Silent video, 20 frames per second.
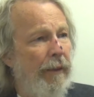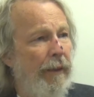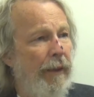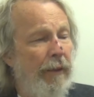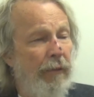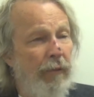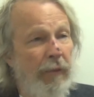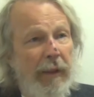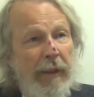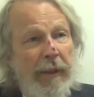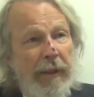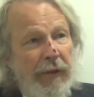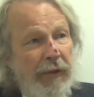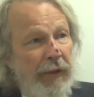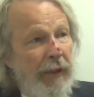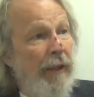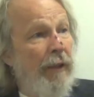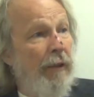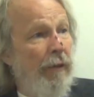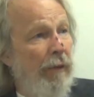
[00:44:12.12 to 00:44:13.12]
that really
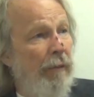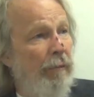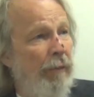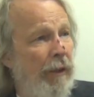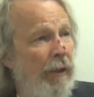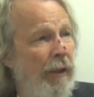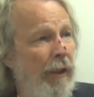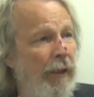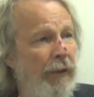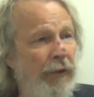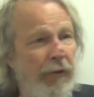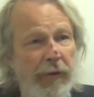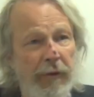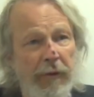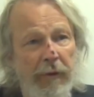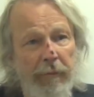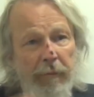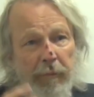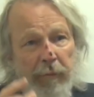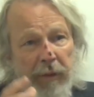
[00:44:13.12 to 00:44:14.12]
is ignorant because
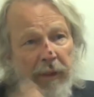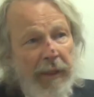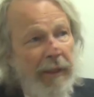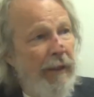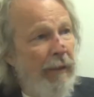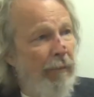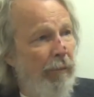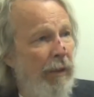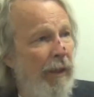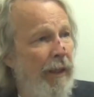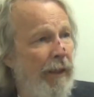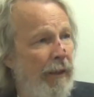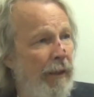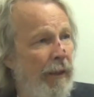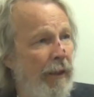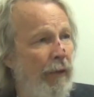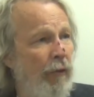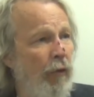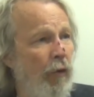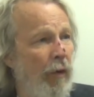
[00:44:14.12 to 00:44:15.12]
Blethen
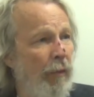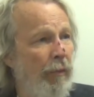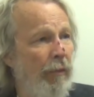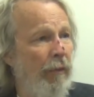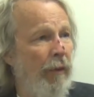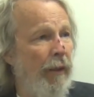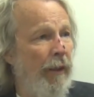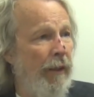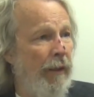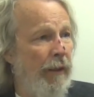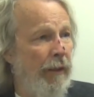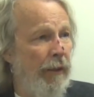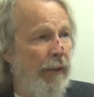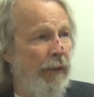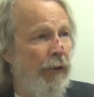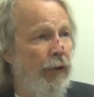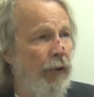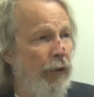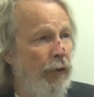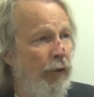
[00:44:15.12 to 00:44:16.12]
Blethen Incorporated
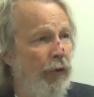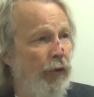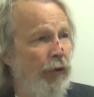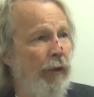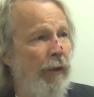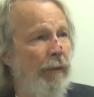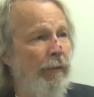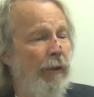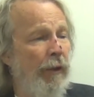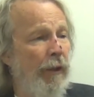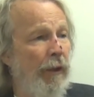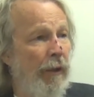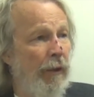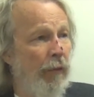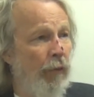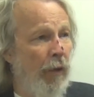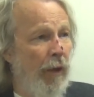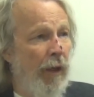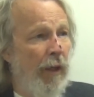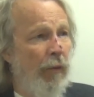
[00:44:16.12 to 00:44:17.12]
and the News Tribune and
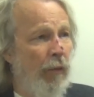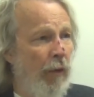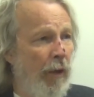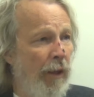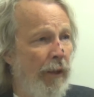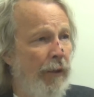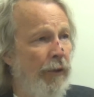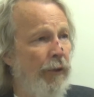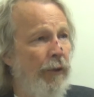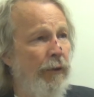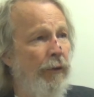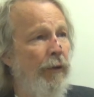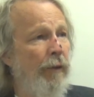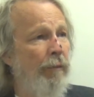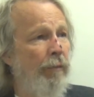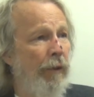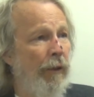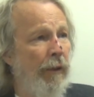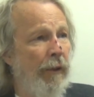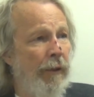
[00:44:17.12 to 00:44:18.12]
the Walla Walla
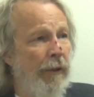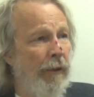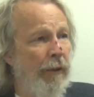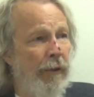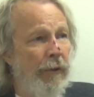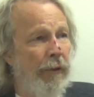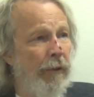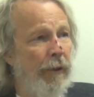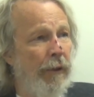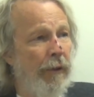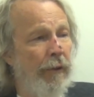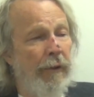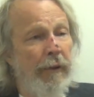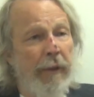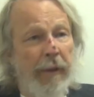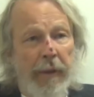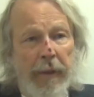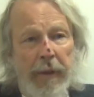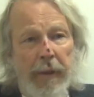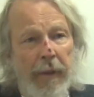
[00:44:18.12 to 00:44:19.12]
Union Bulletin and, and
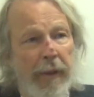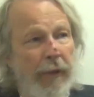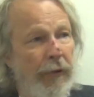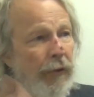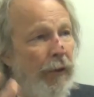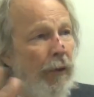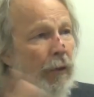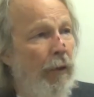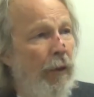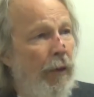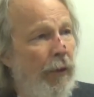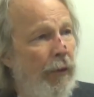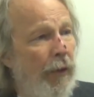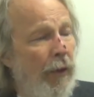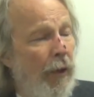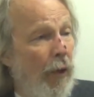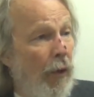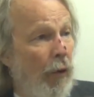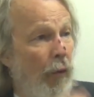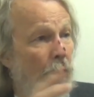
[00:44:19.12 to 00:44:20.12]
so on
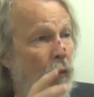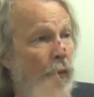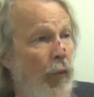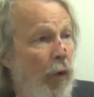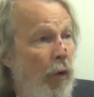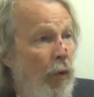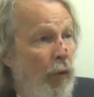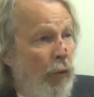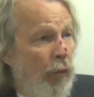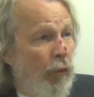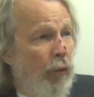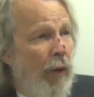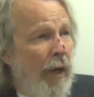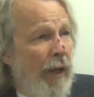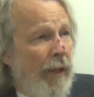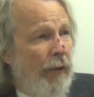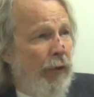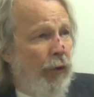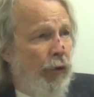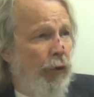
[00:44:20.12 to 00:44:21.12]
won't
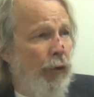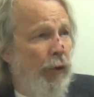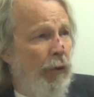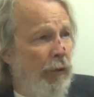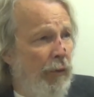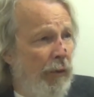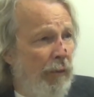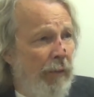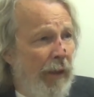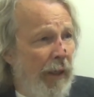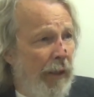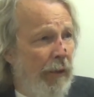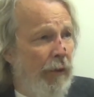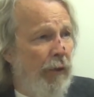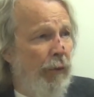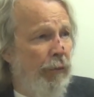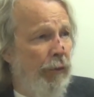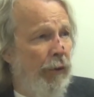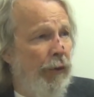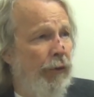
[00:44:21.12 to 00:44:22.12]
write the truth about
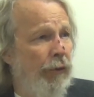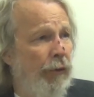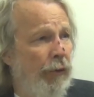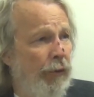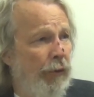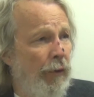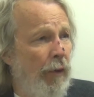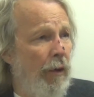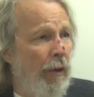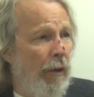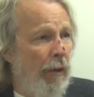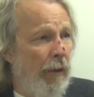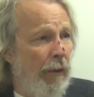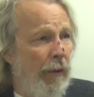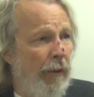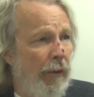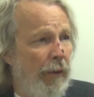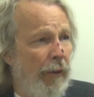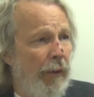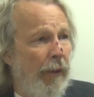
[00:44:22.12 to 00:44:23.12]
who prisoners
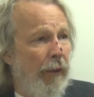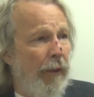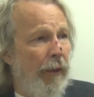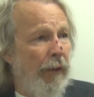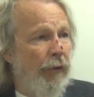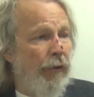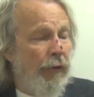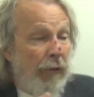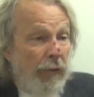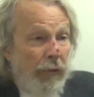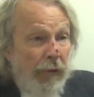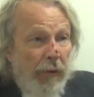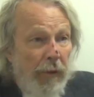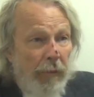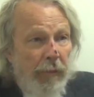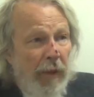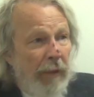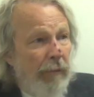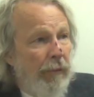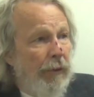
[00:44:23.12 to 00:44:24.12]
are. And so, so the
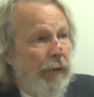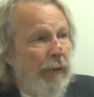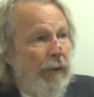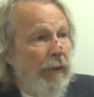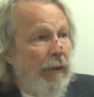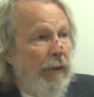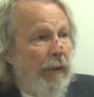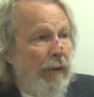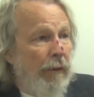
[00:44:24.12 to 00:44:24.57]
public's